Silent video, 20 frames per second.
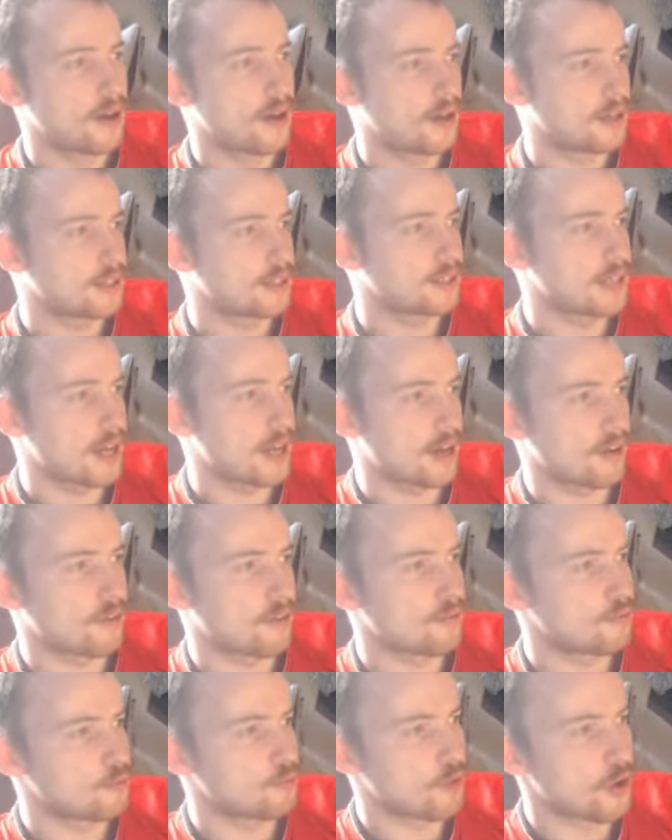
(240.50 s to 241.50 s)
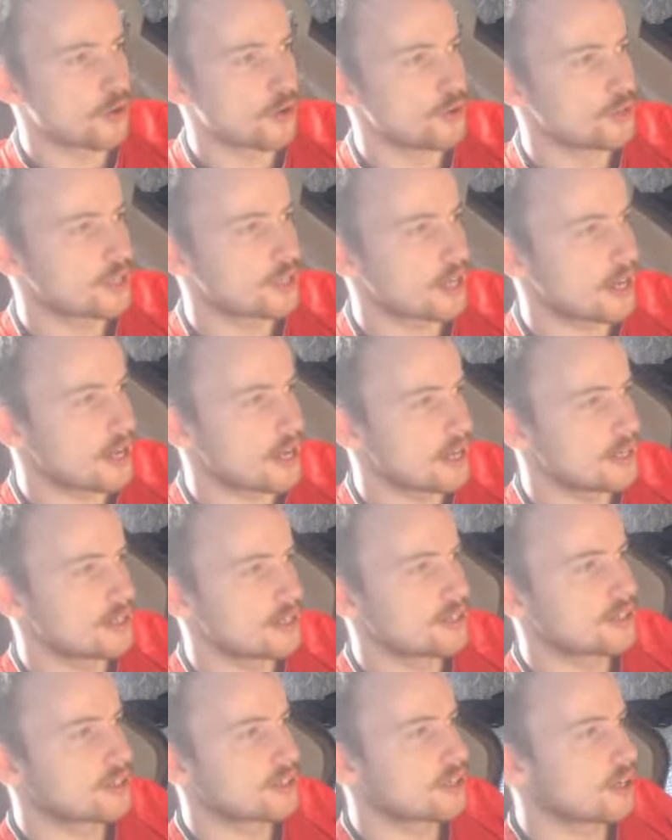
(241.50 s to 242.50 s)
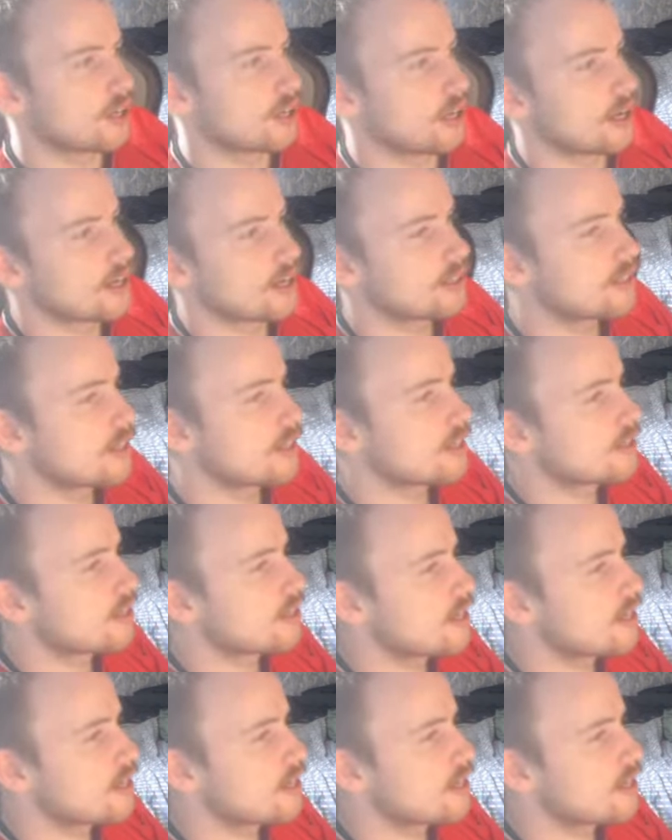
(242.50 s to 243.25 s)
Yeah, Rogue is gonna like this.